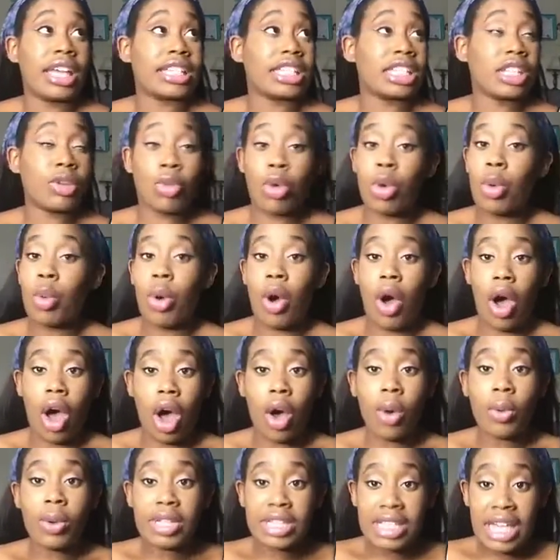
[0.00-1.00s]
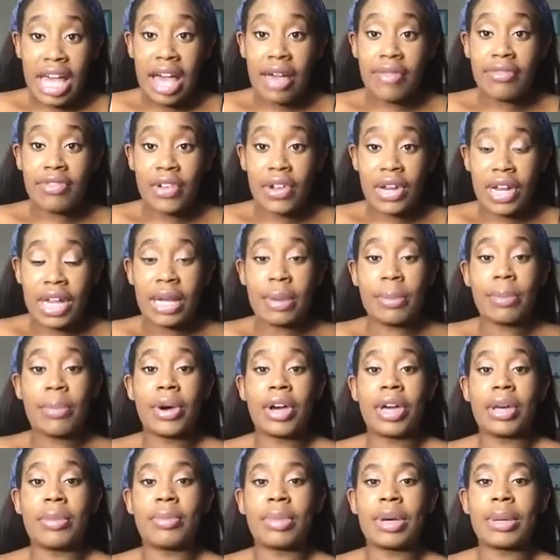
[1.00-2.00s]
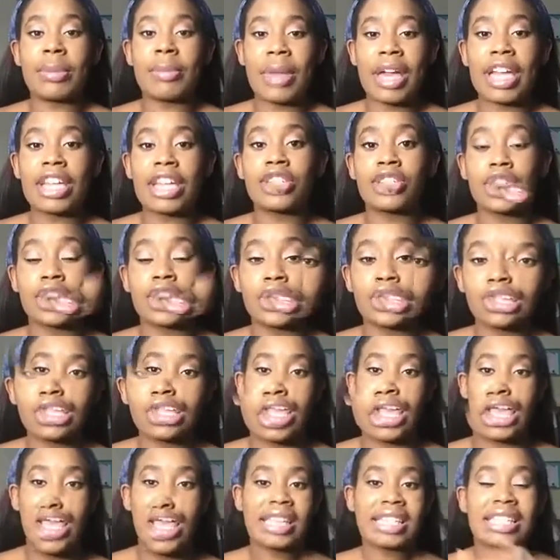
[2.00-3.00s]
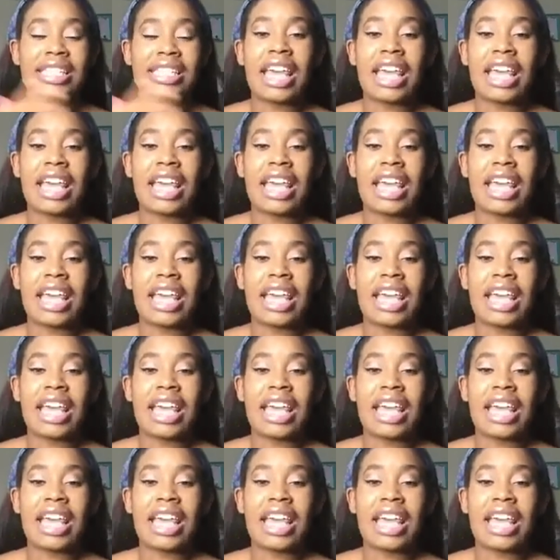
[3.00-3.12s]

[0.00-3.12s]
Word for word: Someone will always have their input, but make sure you trust.